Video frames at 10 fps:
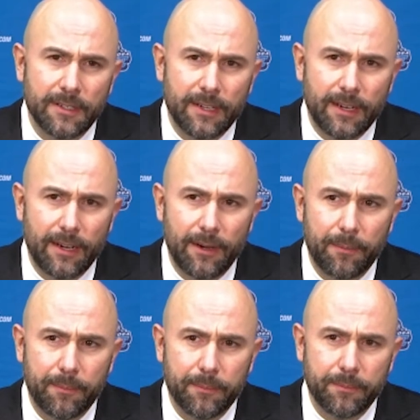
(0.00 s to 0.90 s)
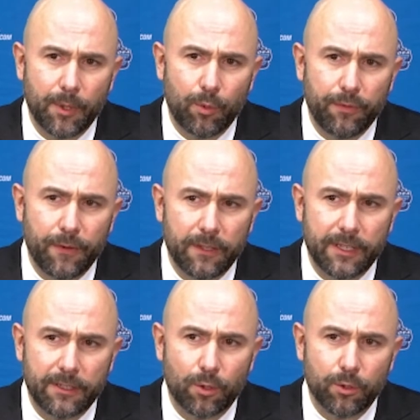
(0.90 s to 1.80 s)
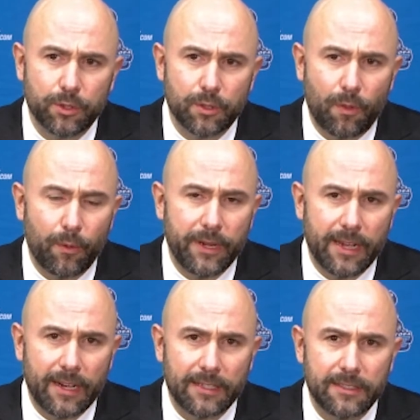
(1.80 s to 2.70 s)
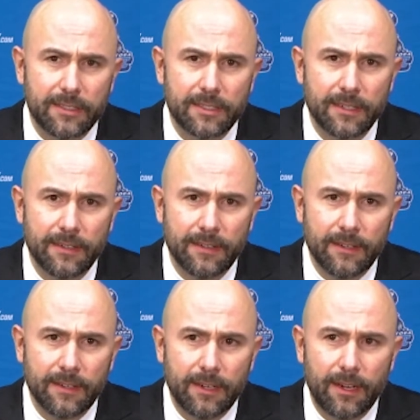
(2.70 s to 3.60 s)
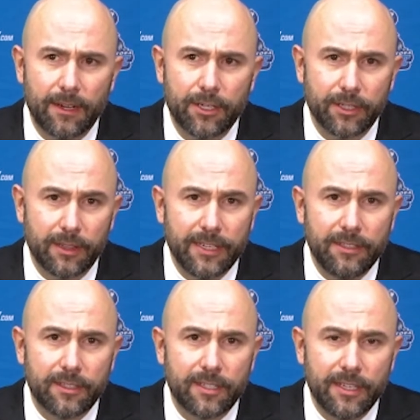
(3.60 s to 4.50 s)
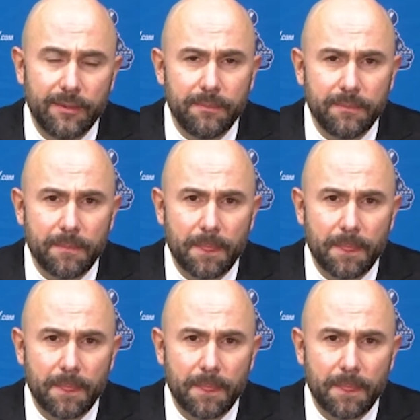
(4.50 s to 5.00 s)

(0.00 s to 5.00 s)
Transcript: but we felt that those three guys could lead the team